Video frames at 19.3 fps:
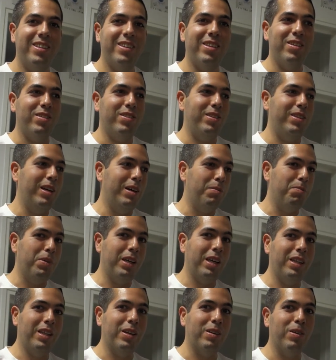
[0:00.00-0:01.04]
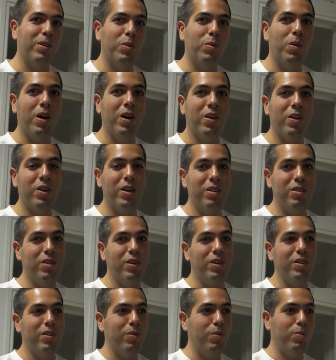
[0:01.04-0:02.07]
Just dumping in the cold water. He's
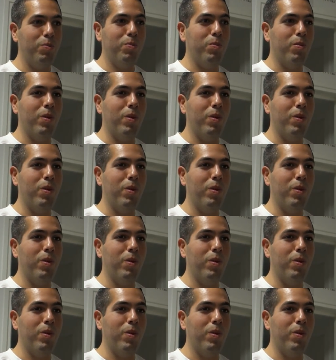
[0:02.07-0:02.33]
all...